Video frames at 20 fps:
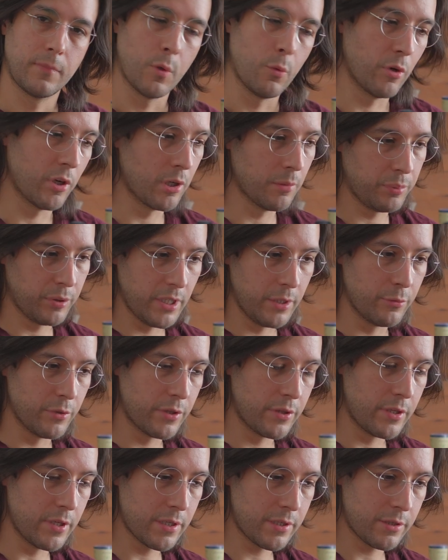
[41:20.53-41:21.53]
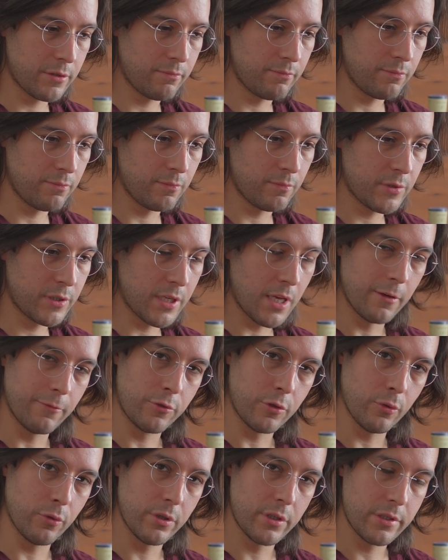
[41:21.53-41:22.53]
We're gonna play with this set of
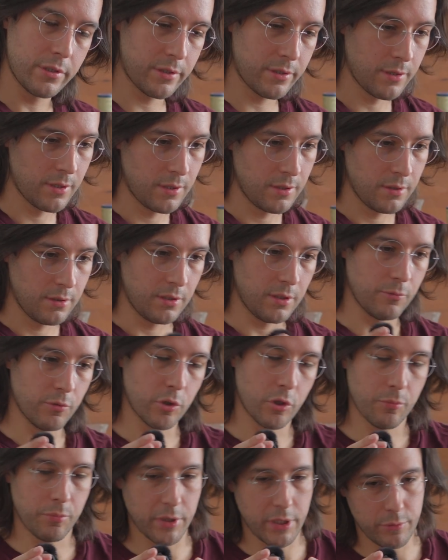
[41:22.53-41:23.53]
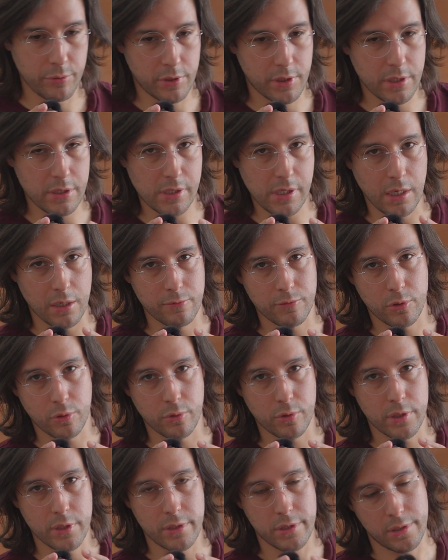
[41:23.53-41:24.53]
toys, then we'll go play with this set of
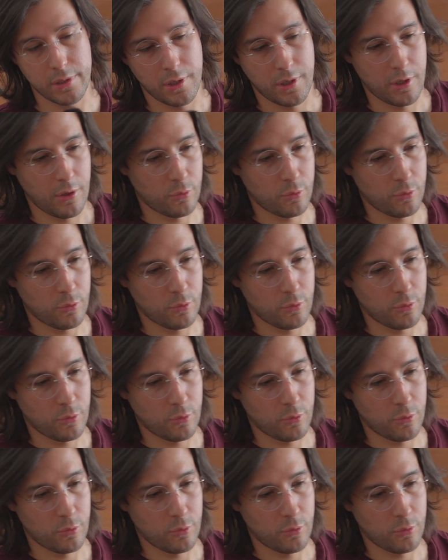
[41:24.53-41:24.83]
toys.